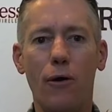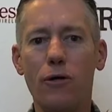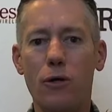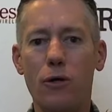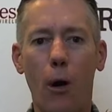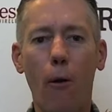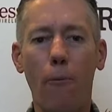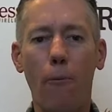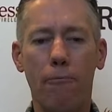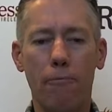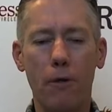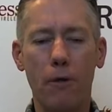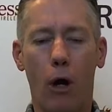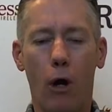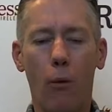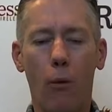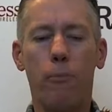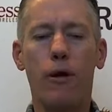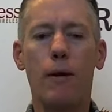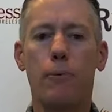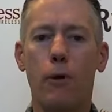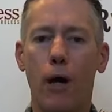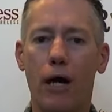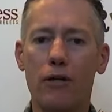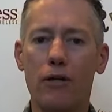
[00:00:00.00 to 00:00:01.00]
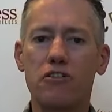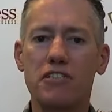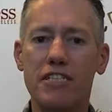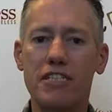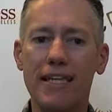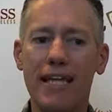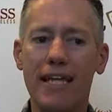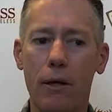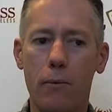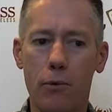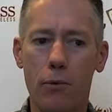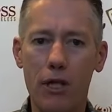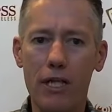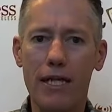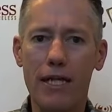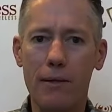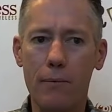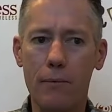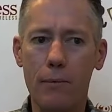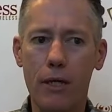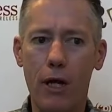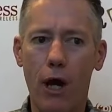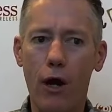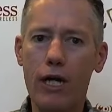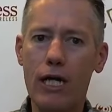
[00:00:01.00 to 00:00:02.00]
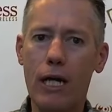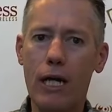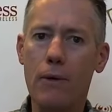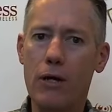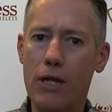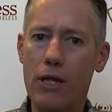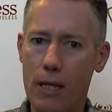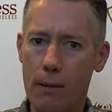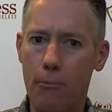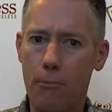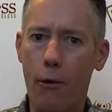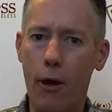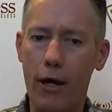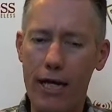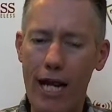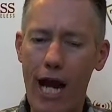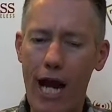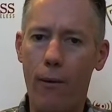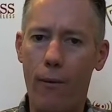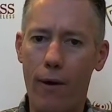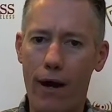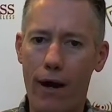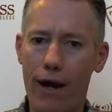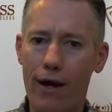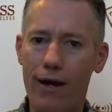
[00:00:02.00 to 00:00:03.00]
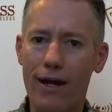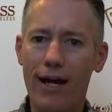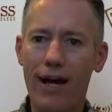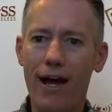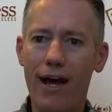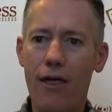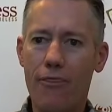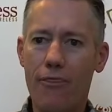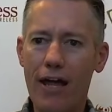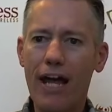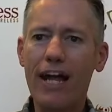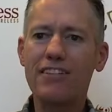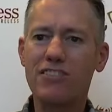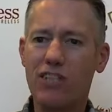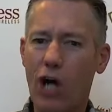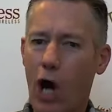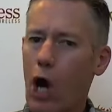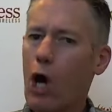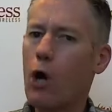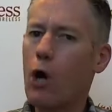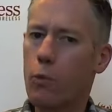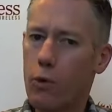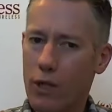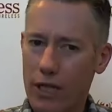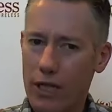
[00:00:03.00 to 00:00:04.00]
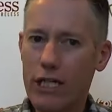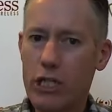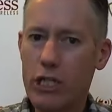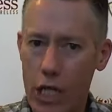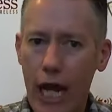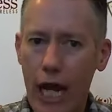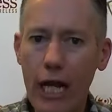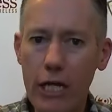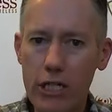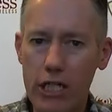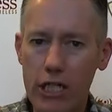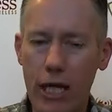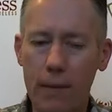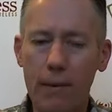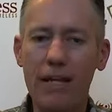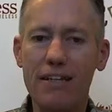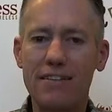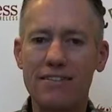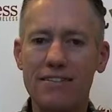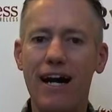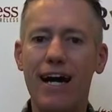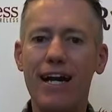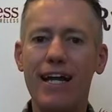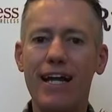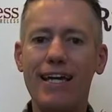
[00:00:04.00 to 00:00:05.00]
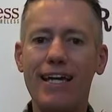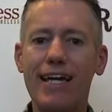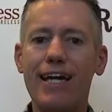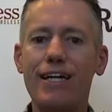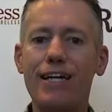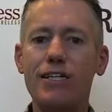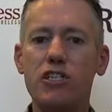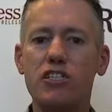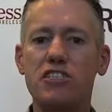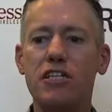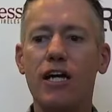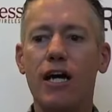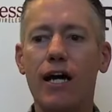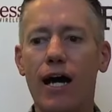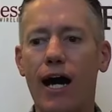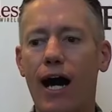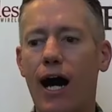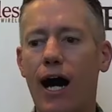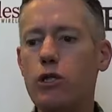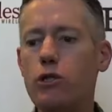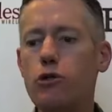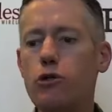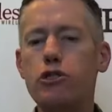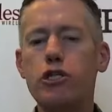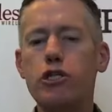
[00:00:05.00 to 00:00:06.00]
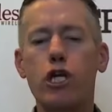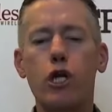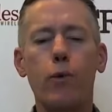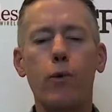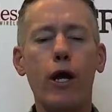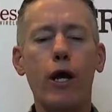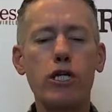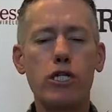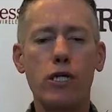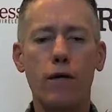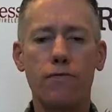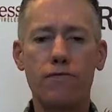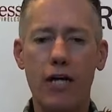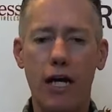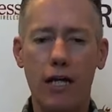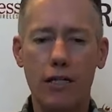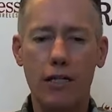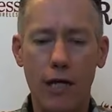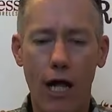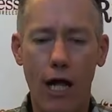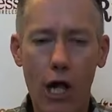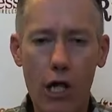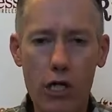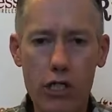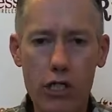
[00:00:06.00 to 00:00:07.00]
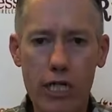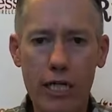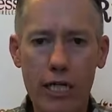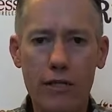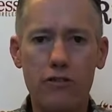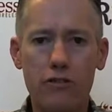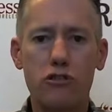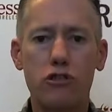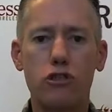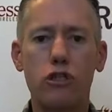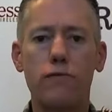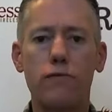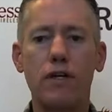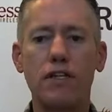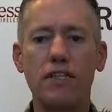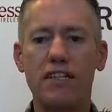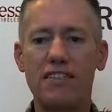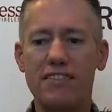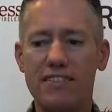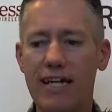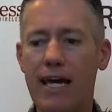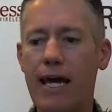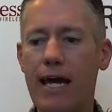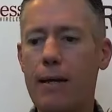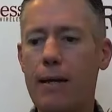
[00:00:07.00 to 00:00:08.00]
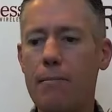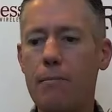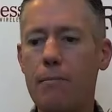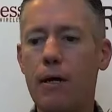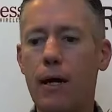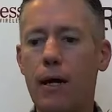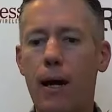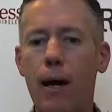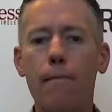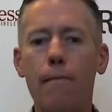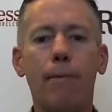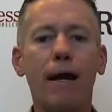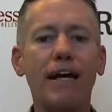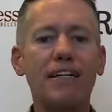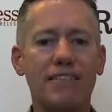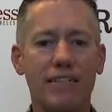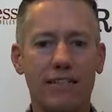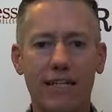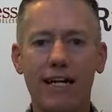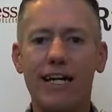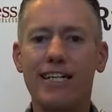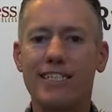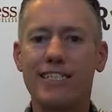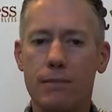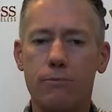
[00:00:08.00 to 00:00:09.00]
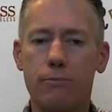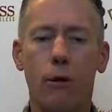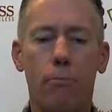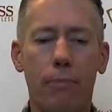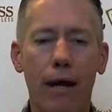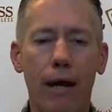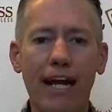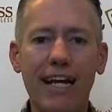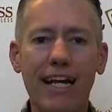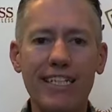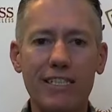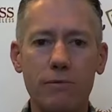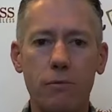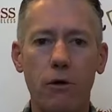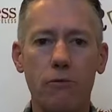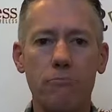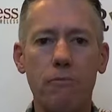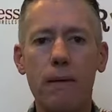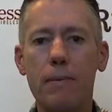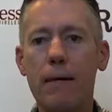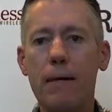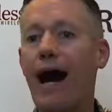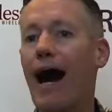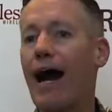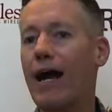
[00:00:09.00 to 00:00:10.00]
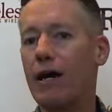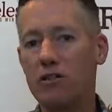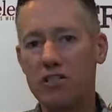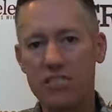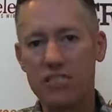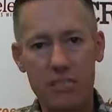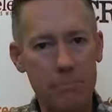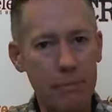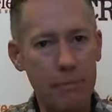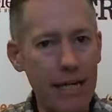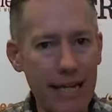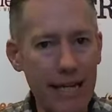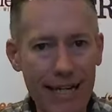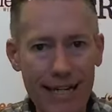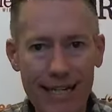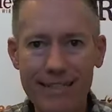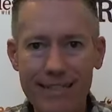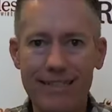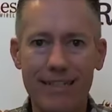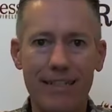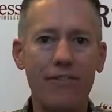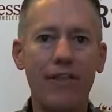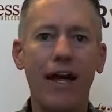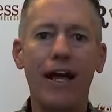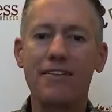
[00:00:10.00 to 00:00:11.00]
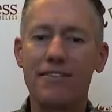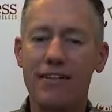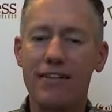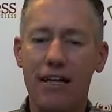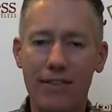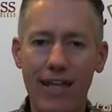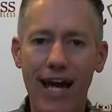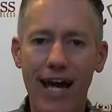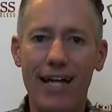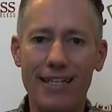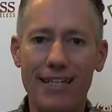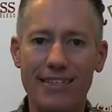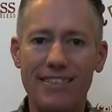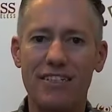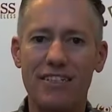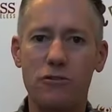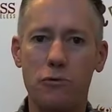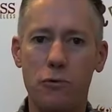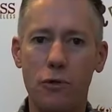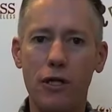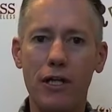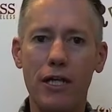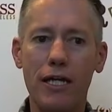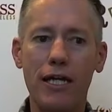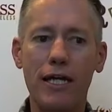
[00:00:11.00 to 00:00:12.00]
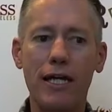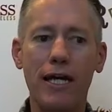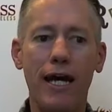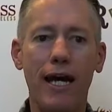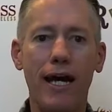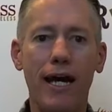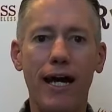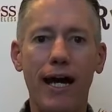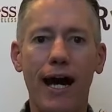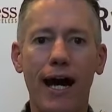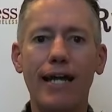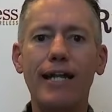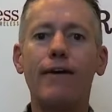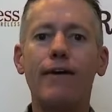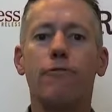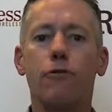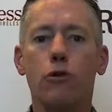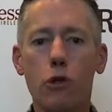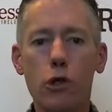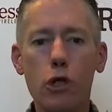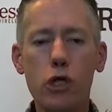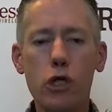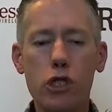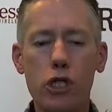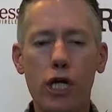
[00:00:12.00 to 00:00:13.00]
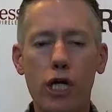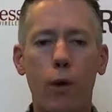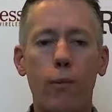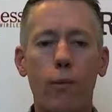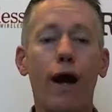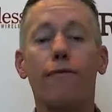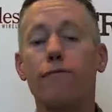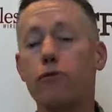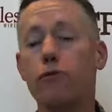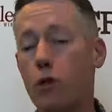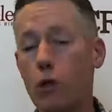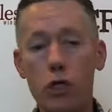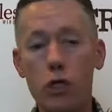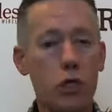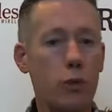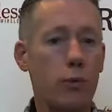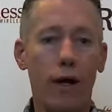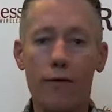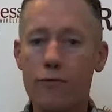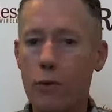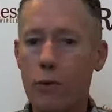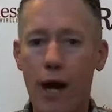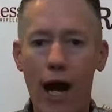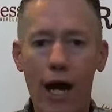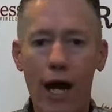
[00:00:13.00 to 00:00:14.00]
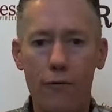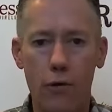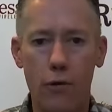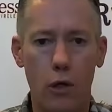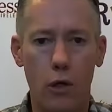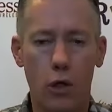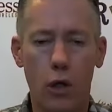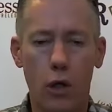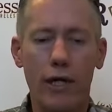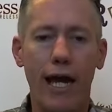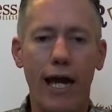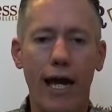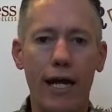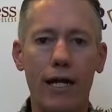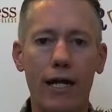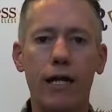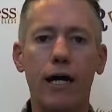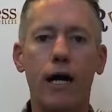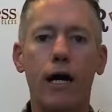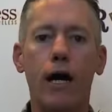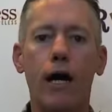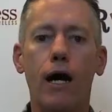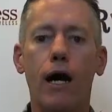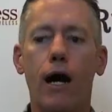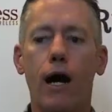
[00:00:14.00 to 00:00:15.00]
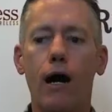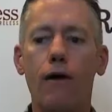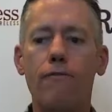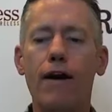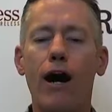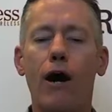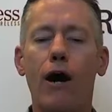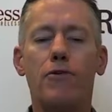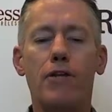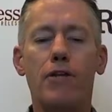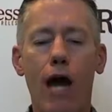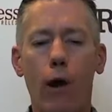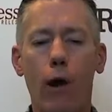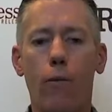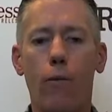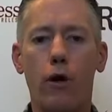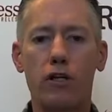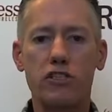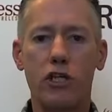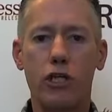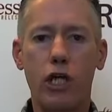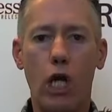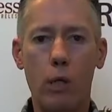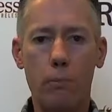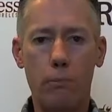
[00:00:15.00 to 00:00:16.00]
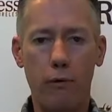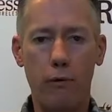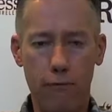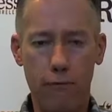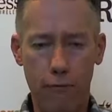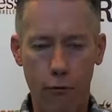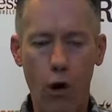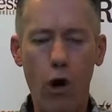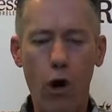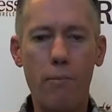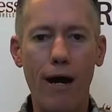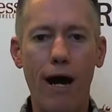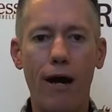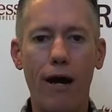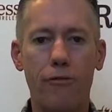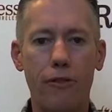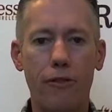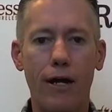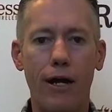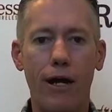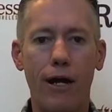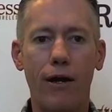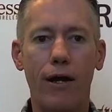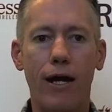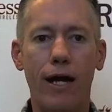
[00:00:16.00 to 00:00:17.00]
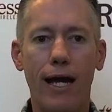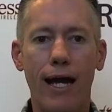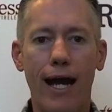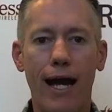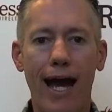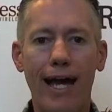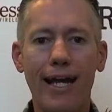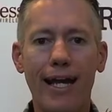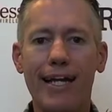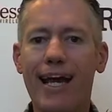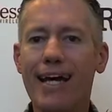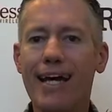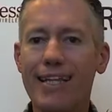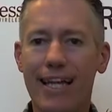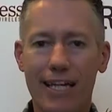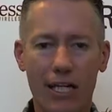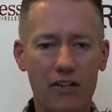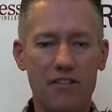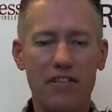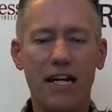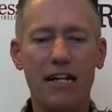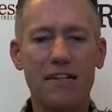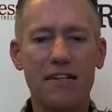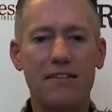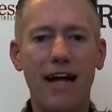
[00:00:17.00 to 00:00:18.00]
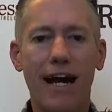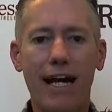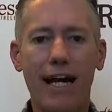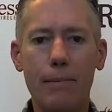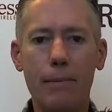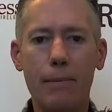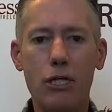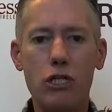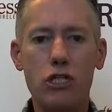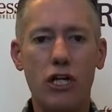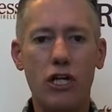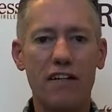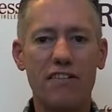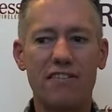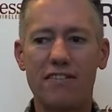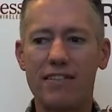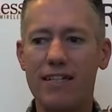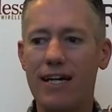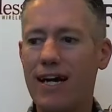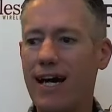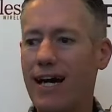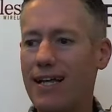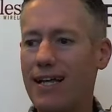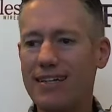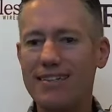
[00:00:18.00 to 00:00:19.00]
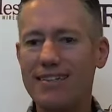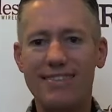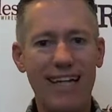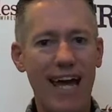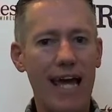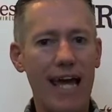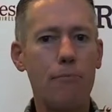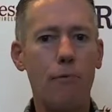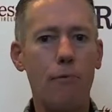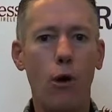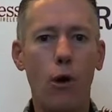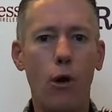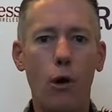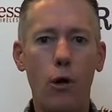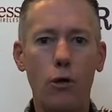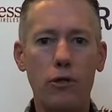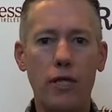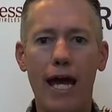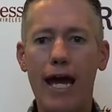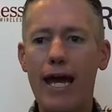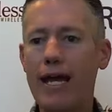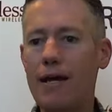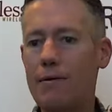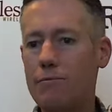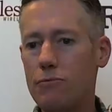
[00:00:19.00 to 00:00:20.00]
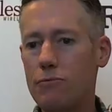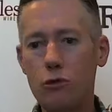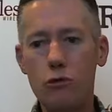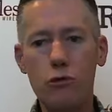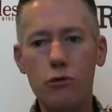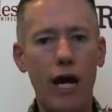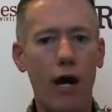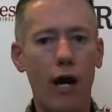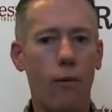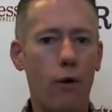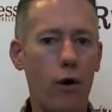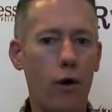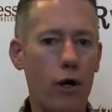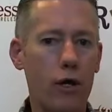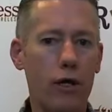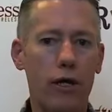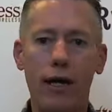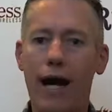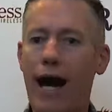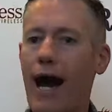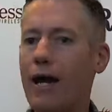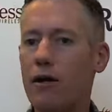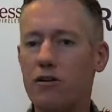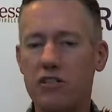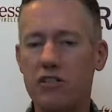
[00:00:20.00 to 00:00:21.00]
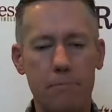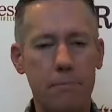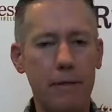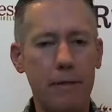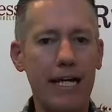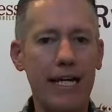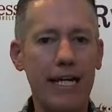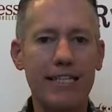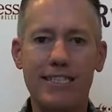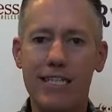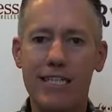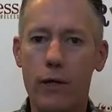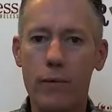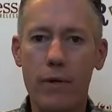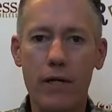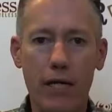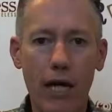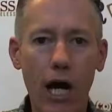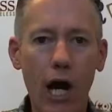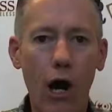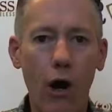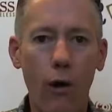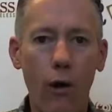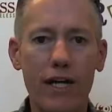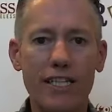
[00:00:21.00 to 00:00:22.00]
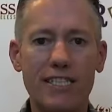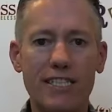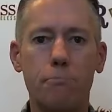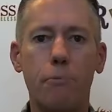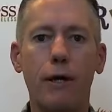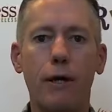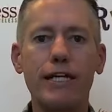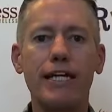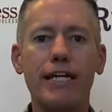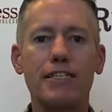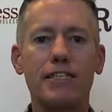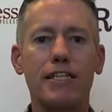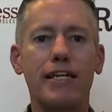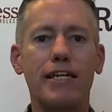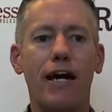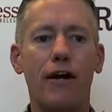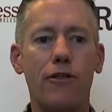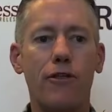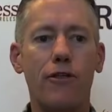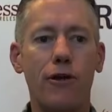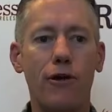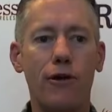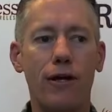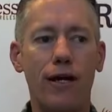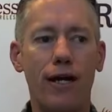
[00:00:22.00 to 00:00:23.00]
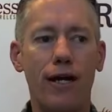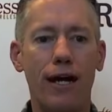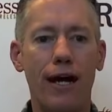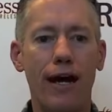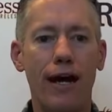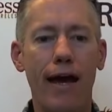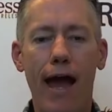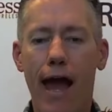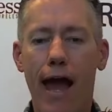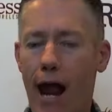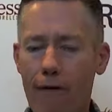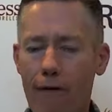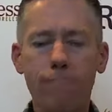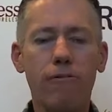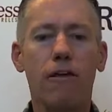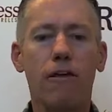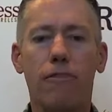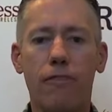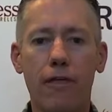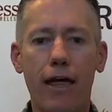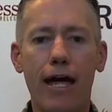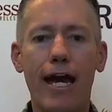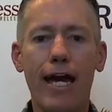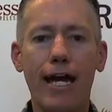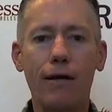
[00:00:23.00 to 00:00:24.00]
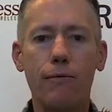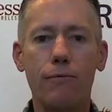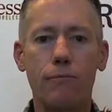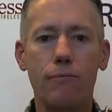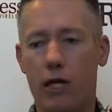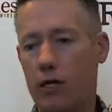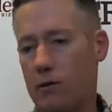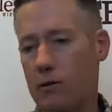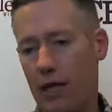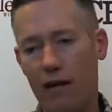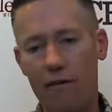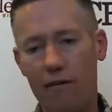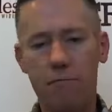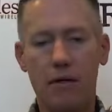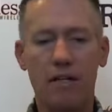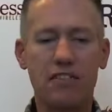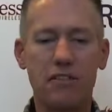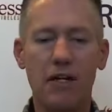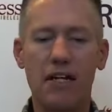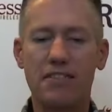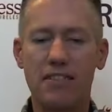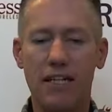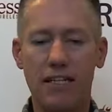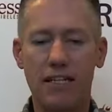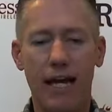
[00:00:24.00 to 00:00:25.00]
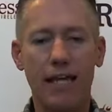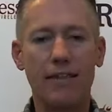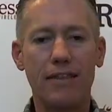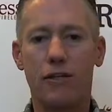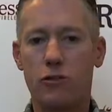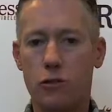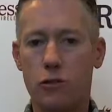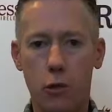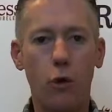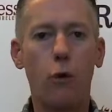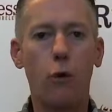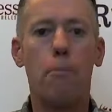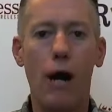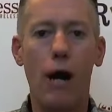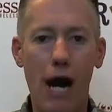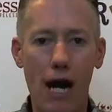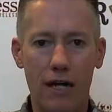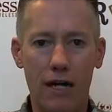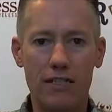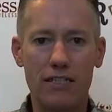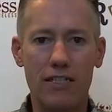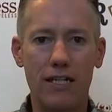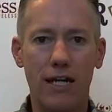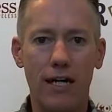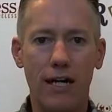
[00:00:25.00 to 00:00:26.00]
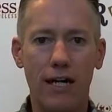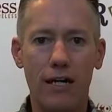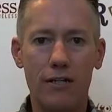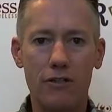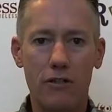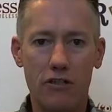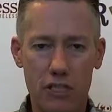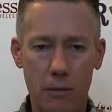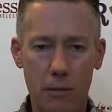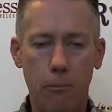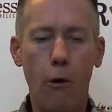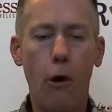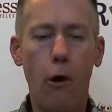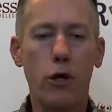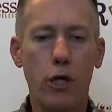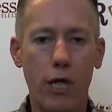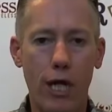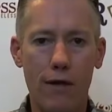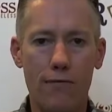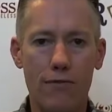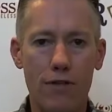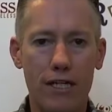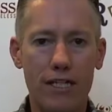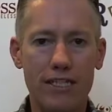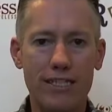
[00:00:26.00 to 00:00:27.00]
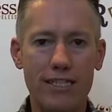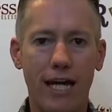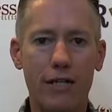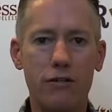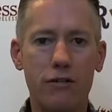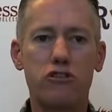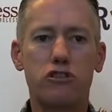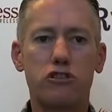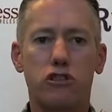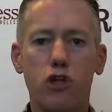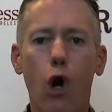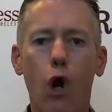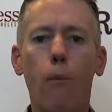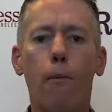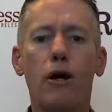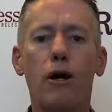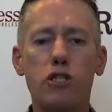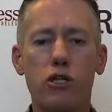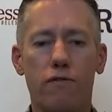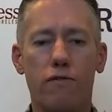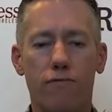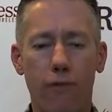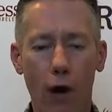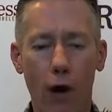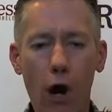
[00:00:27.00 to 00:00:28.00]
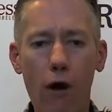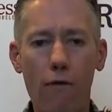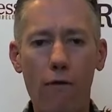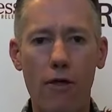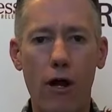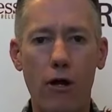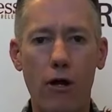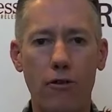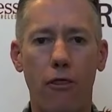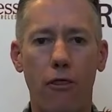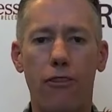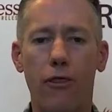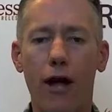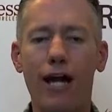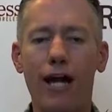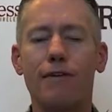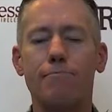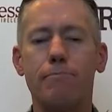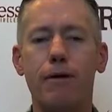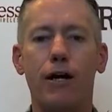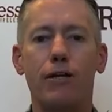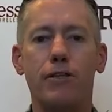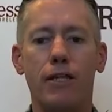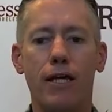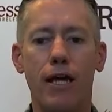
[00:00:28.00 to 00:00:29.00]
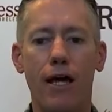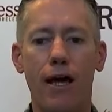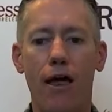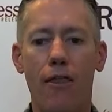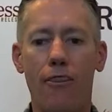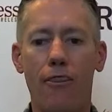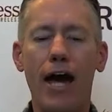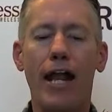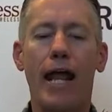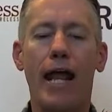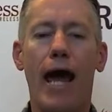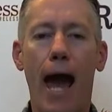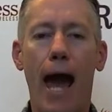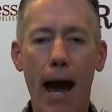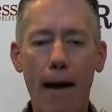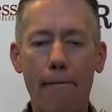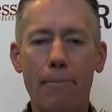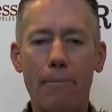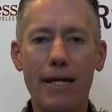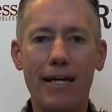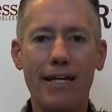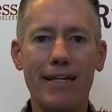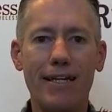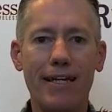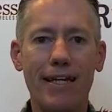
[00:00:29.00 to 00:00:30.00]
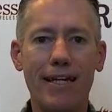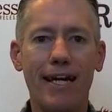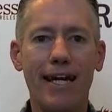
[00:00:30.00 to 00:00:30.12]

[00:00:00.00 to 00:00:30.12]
hope people understand that really we are coming to that point now where things are really changing. I mean, it's not again just a new generation of technology serving the same basic customer base with maybe higher speeds and things like that. This is really an evolution, a revolution, however you want to look at it, of how networks are going to perform out there. And again, like you said, it's not going to be just the same old, hey, new network, higher speeds, there we go. It's bringing together everything, like everybody says, in the toolbox to support all of this. And there's so much involved there. The thought about that happening,